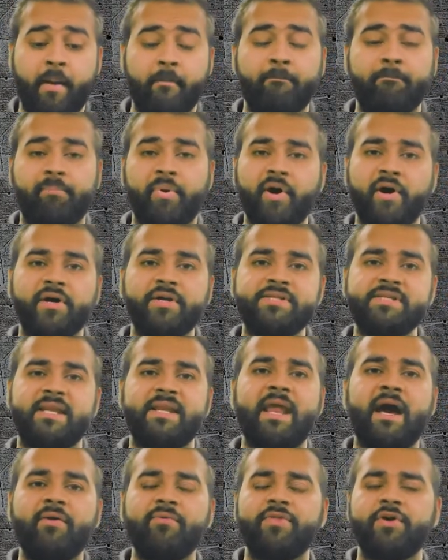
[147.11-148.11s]
But
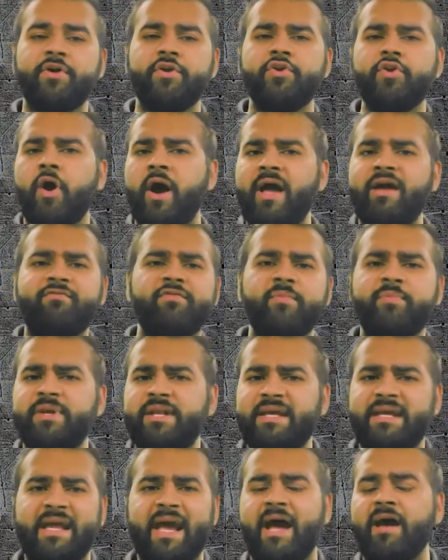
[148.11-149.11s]
now that not everybody
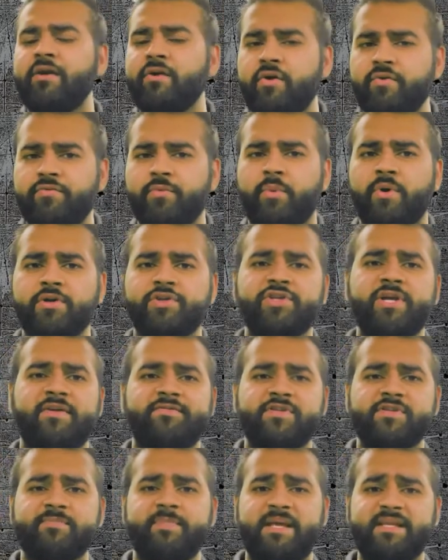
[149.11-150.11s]
can overwatch, you have
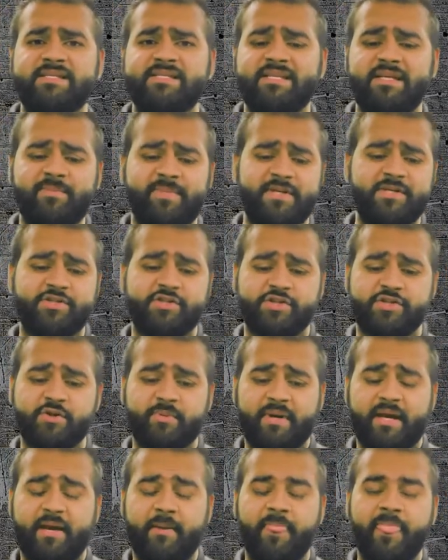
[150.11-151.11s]
to spend CBs to do
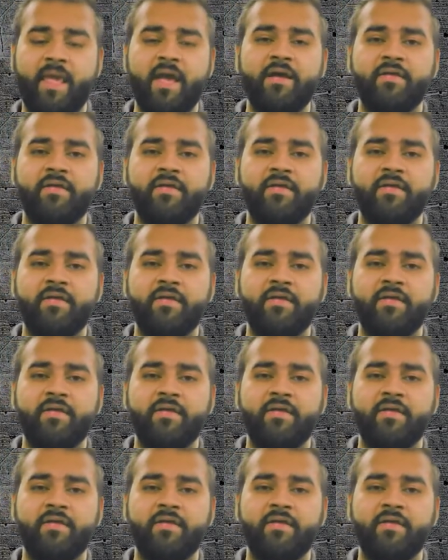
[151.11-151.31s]
it.